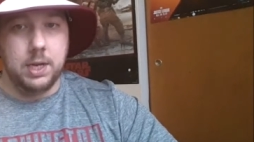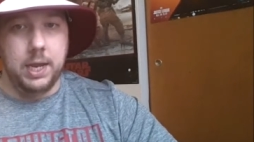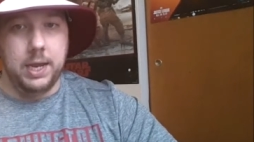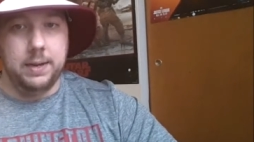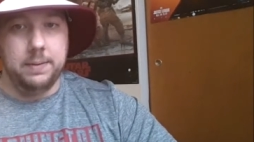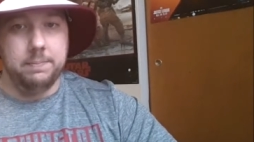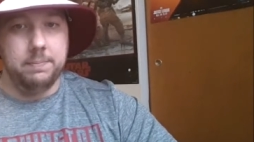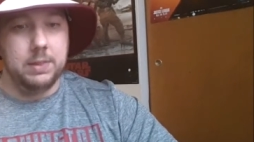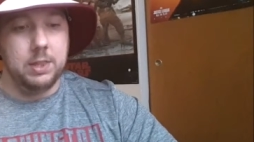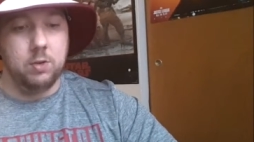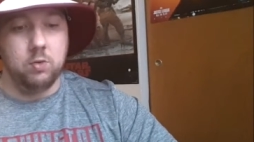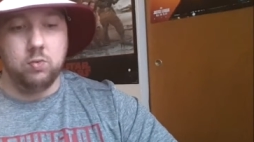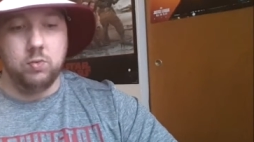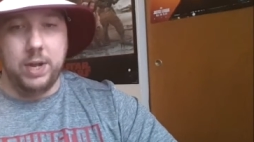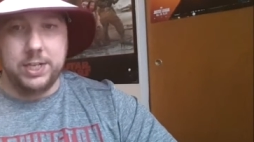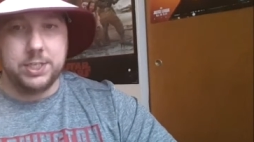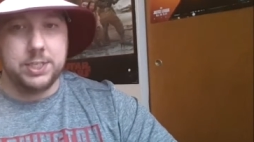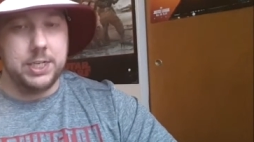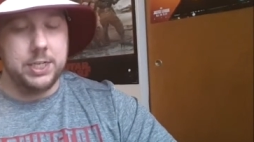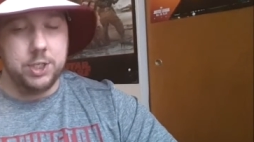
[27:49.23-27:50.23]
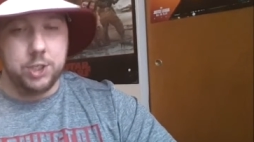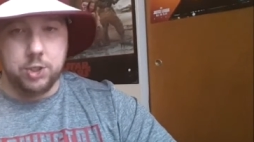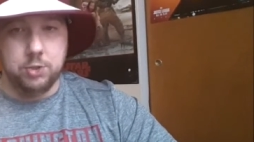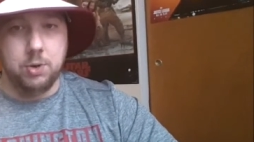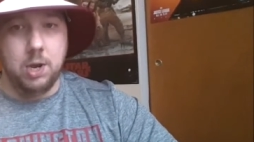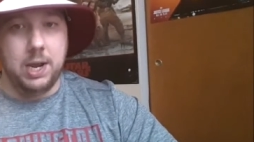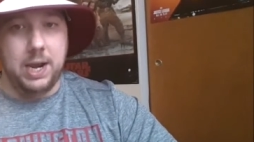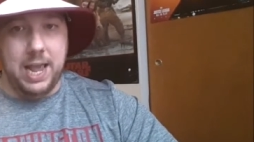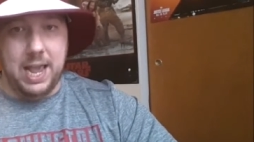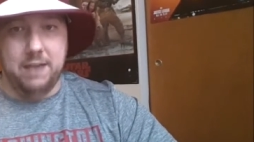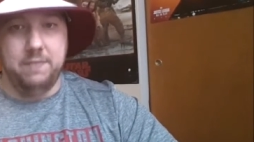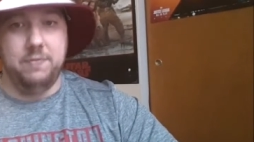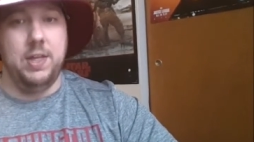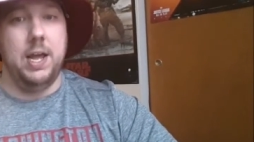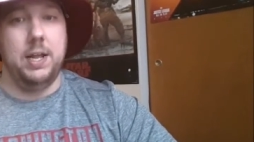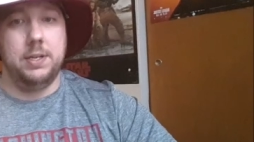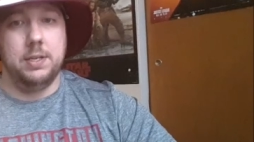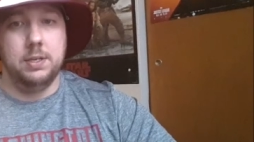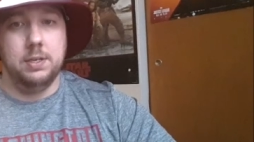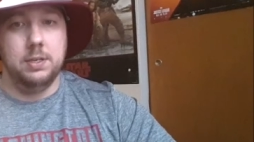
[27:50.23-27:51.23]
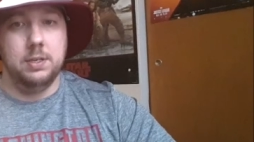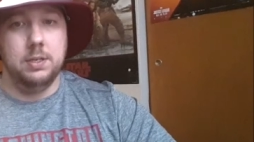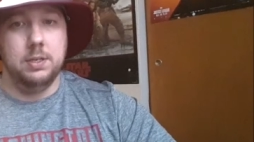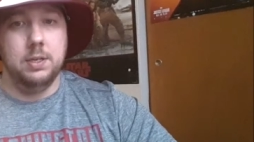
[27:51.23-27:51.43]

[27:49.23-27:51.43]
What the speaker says: Okay? The Redskins do not have that.